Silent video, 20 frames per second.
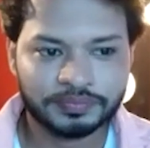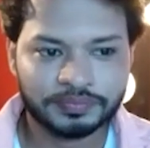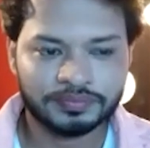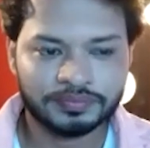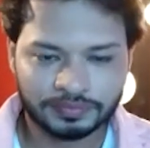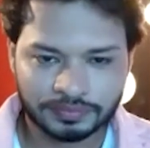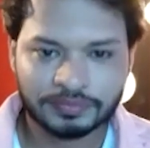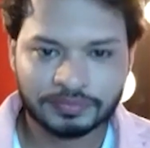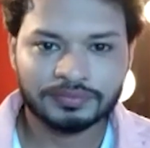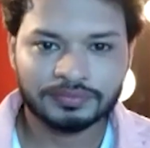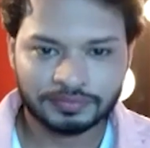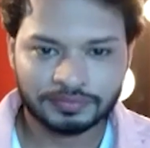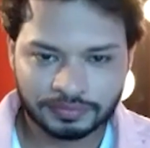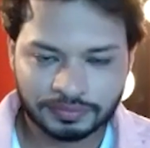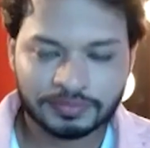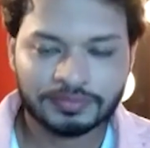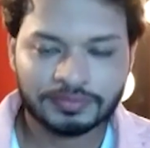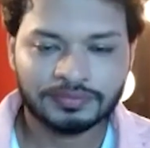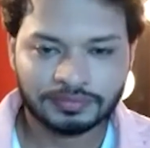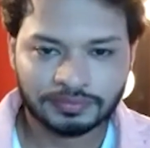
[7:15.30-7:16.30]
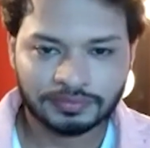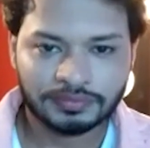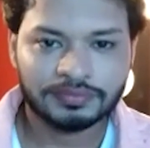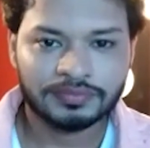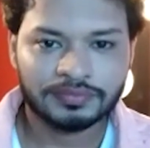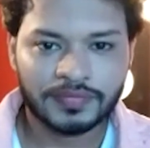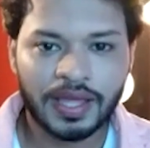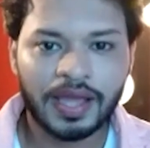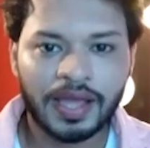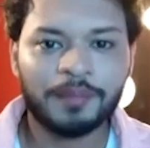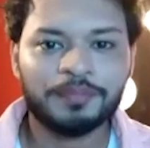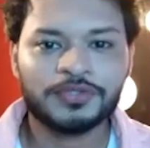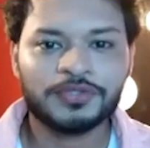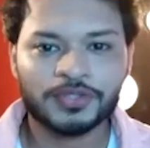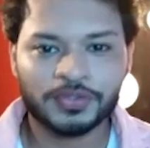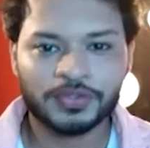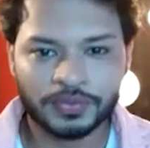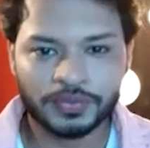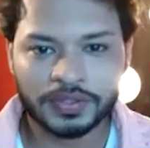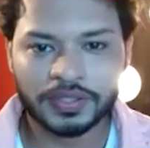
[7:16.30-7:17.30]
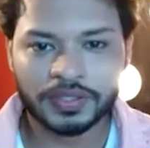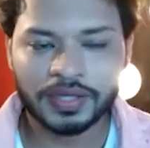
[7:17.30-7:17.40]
You know? Absolutely.